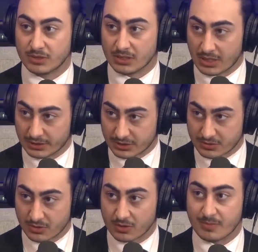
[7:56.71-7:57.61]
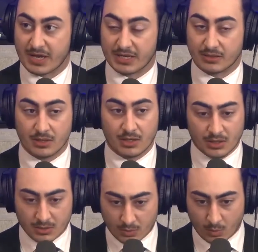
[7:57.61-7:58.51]
You like the strong man.
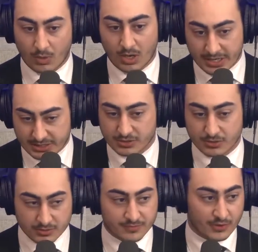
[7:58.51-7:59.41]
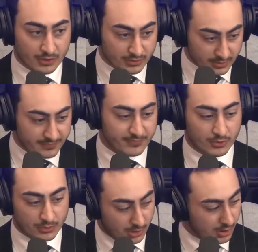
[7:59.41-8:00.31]
Why do you vote
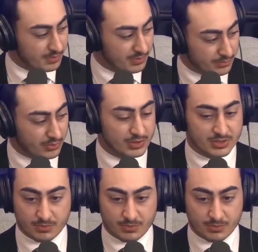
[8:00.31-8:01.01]
for open borders?